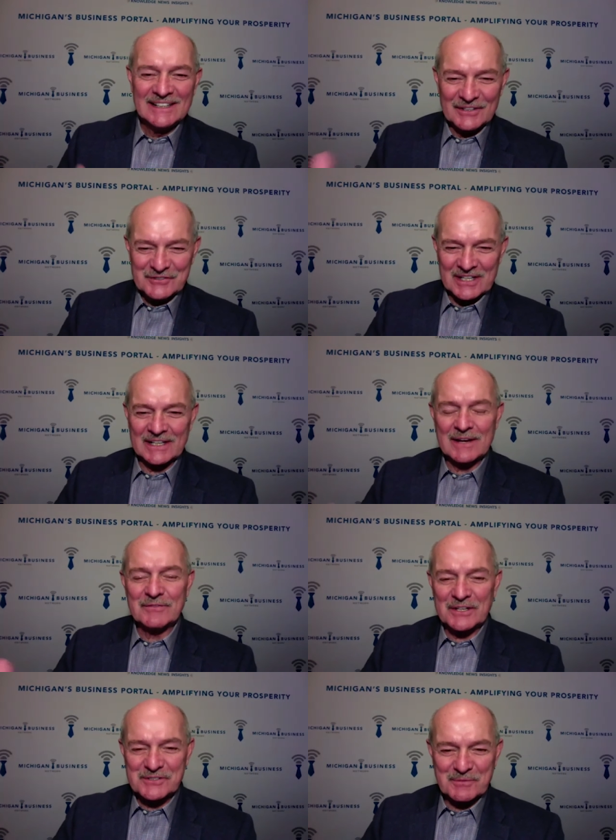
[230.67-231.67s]
It's like I've
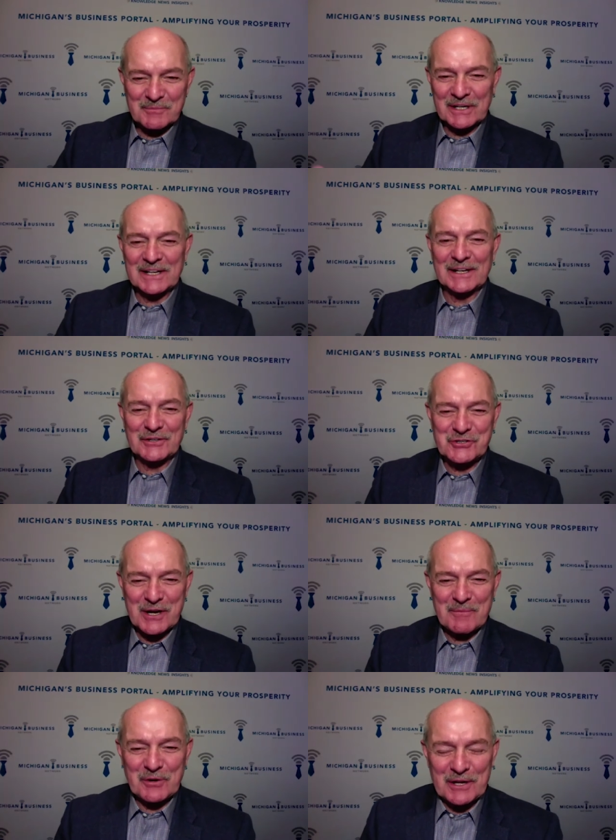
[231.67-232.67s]
got somebody kind of
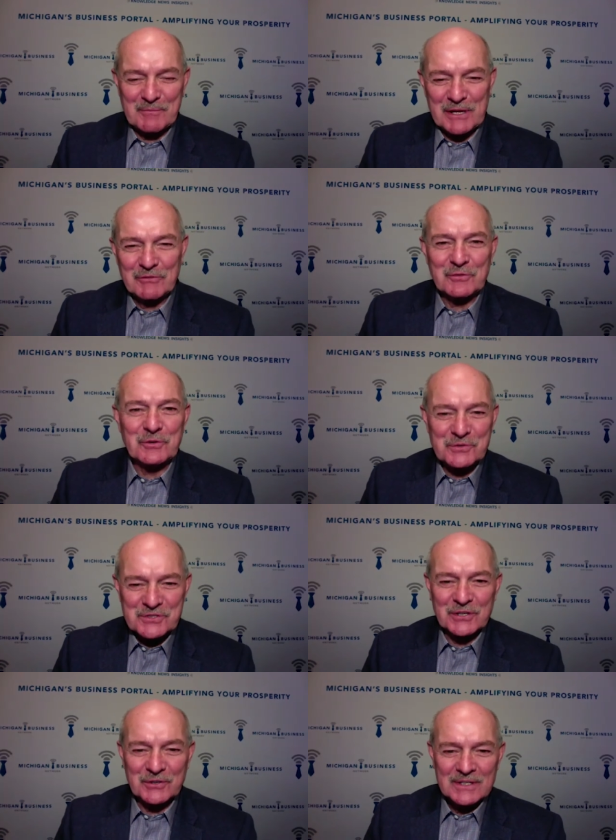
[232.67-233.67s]
shepherding me through,
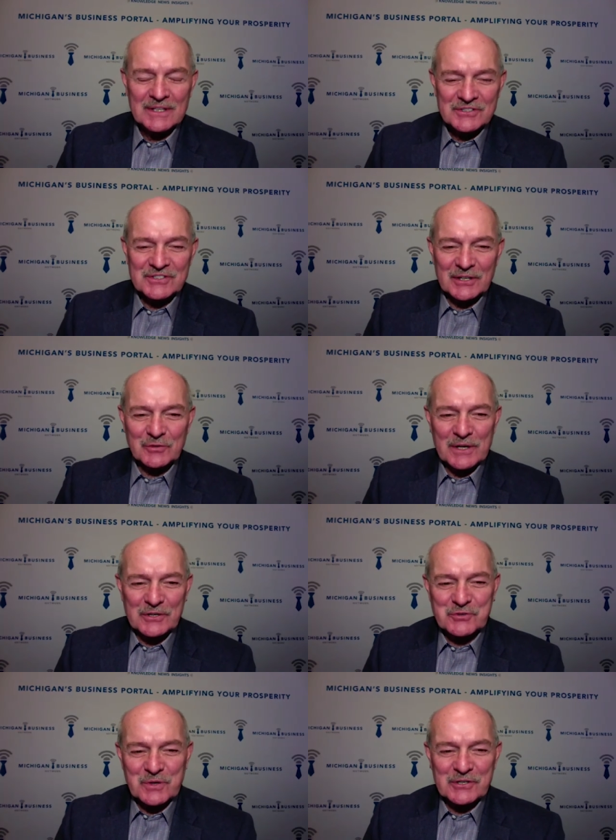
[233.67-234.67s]
so it's not quite
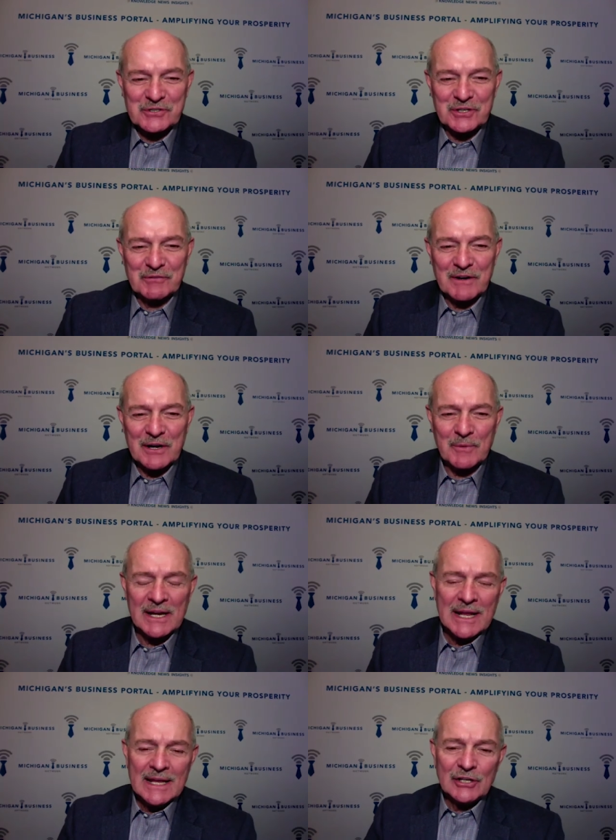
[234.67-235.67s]
as strange an environment.